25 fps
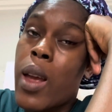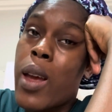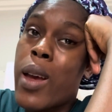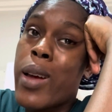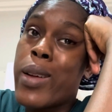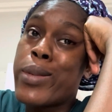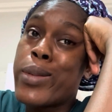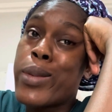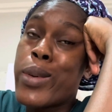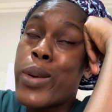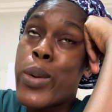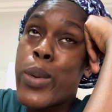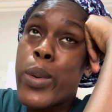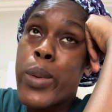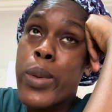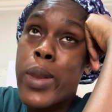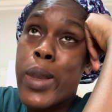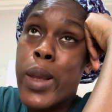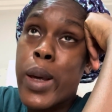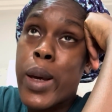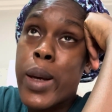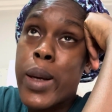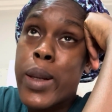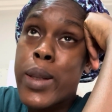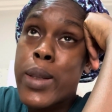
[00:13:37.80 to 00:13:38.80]
and all
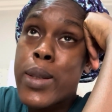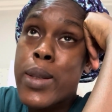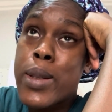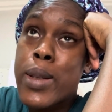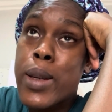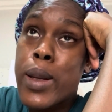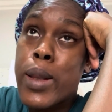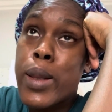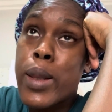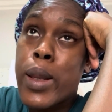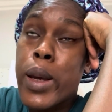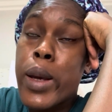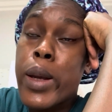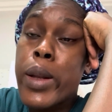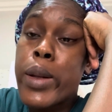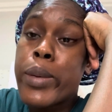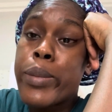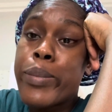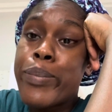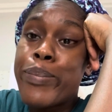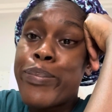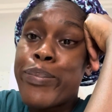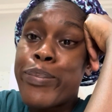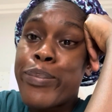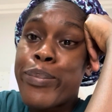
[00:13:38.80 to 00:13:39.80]
that, and
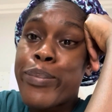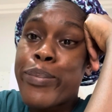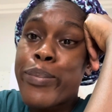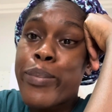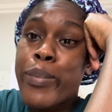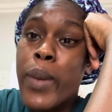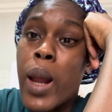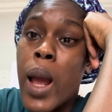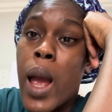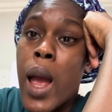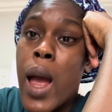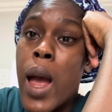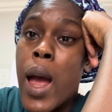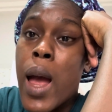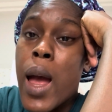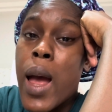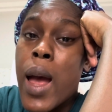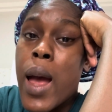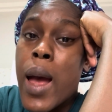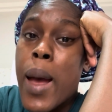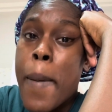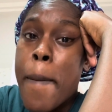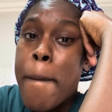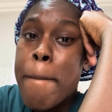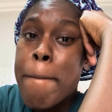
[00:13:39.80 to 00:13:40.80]
then
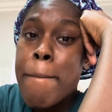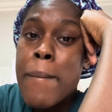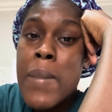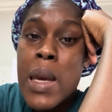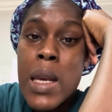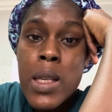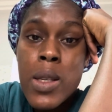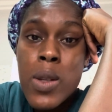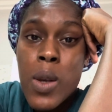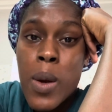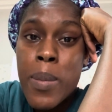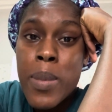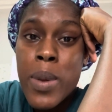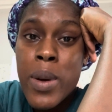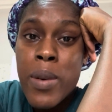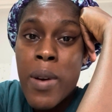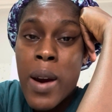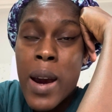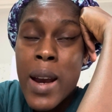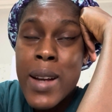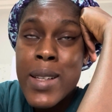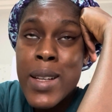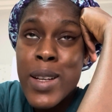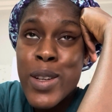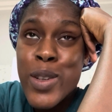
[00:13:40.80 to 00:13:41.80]
mix up the
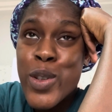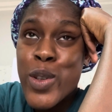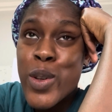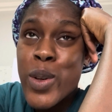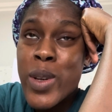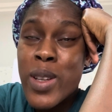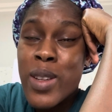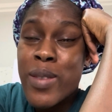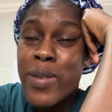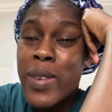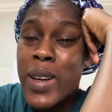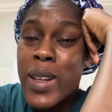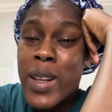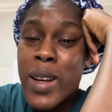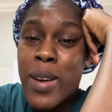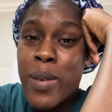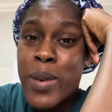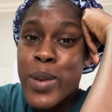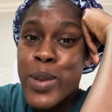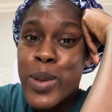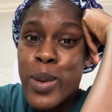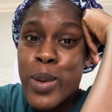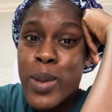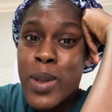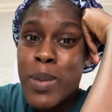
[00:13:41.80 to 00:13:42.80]
rice and show you the final
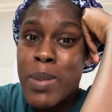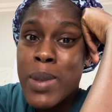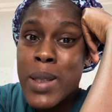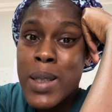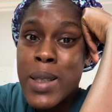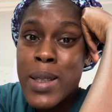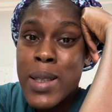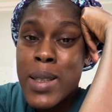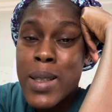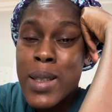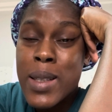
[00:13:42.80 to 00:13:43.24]
result, please.